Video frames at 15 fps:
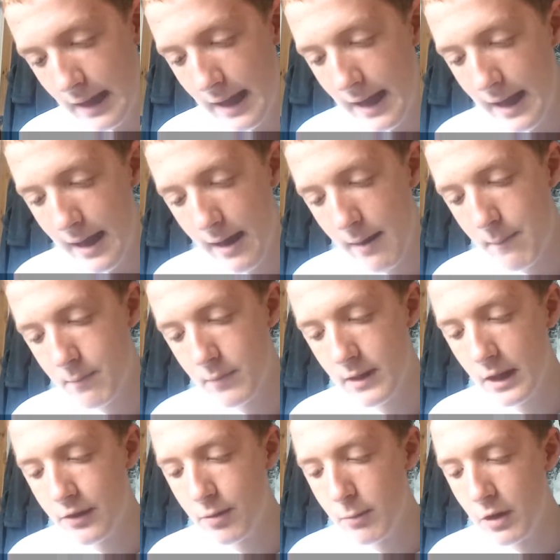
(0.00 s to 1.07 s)

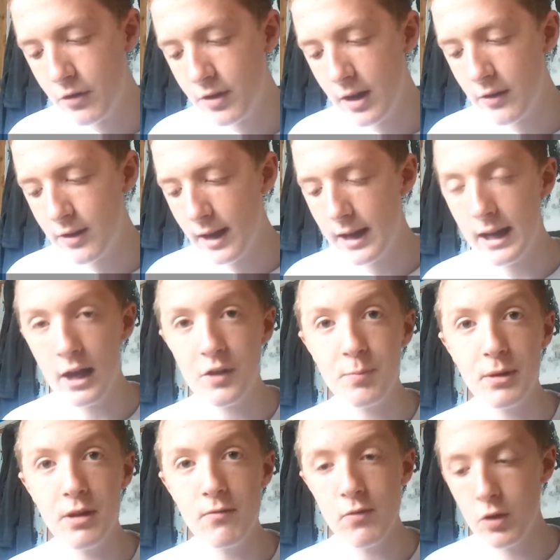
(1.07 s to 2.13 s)
Next thing I want to say is that it has
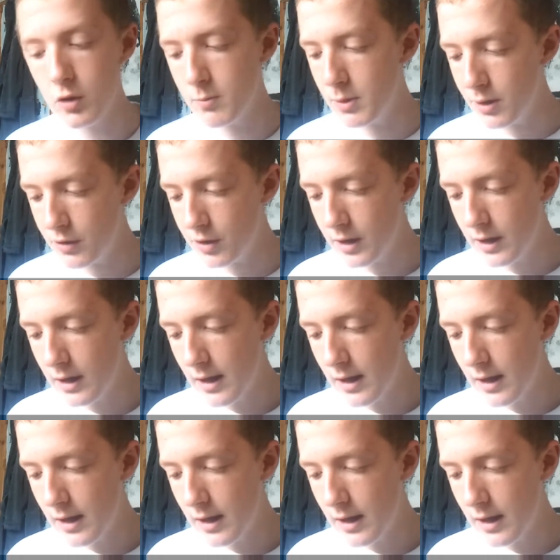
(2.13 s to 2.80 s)
been rumoured